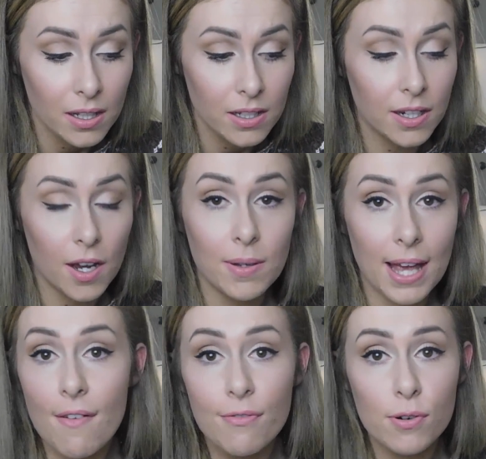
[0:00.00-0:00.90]
you know,
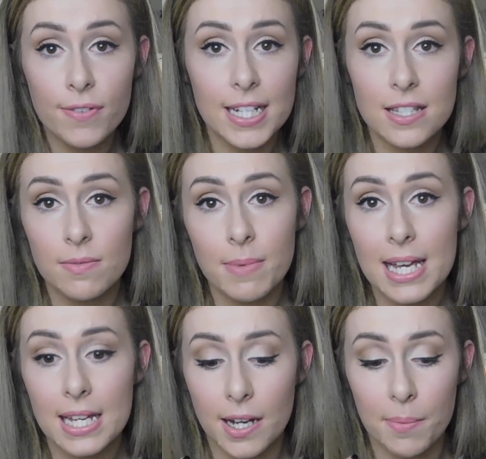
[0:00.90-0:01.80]
get a full face of
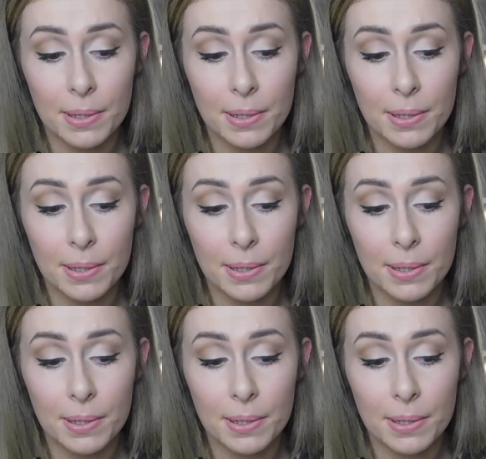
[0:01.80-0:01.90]
makeup,